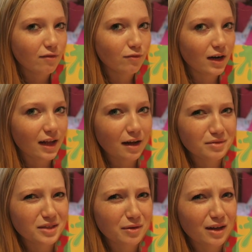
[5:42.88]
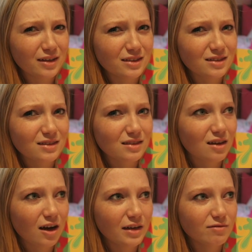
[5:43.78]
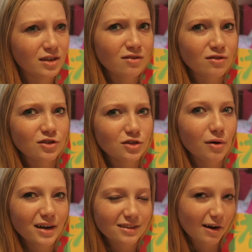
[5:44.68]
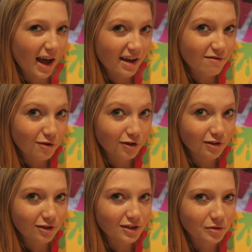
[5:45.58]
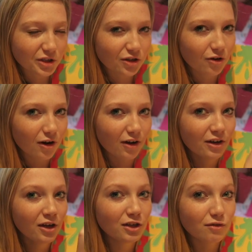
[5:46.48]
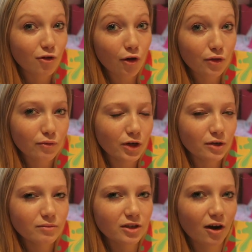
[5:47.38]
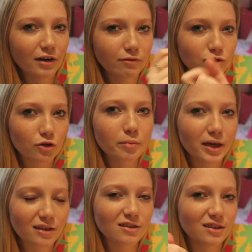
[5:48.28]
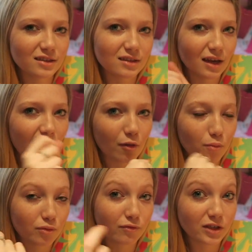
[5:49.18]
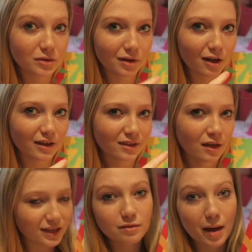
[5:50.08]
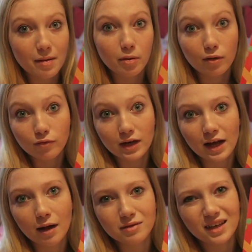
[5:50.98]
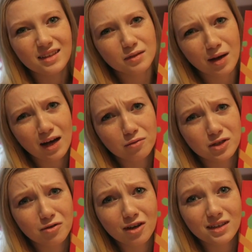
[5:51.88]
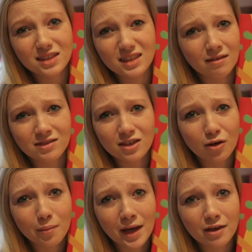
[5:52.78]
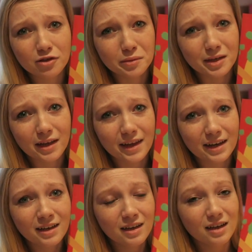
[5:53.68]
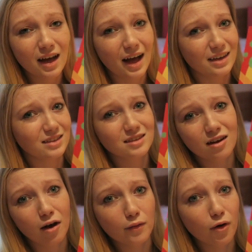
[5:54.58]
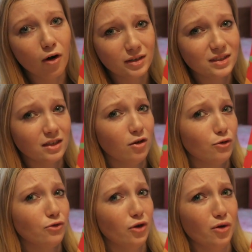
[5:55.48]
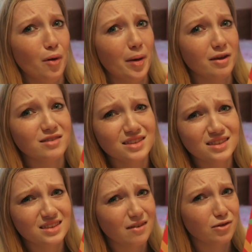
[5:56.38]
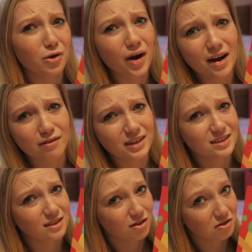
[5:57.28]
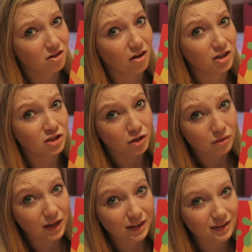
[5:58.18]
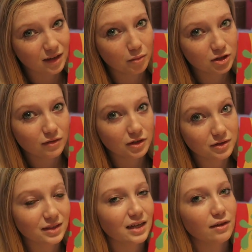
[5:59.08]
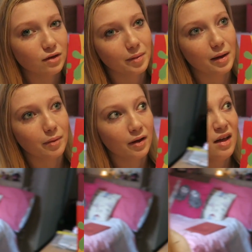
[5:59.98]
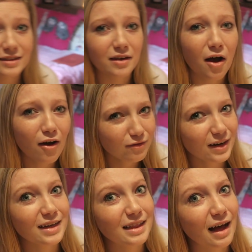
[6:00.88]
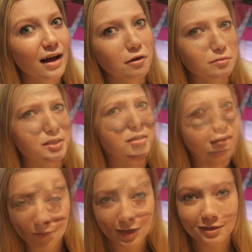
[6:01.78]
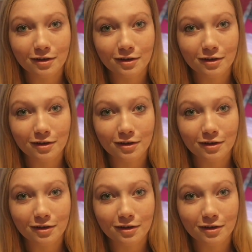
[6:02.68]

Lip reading: really helps as well. It's kind of different to when it's on A4 and you've got to squish it all on. You've got the room to kind of draw pictures and help visualise. This paper really helped, and this pad was only like 79p or something like that, and I've honestly got through about 7 or 8 of these since I started uni. That's how much I've used this A3 paper. Okay, so hopefully that helps you. I really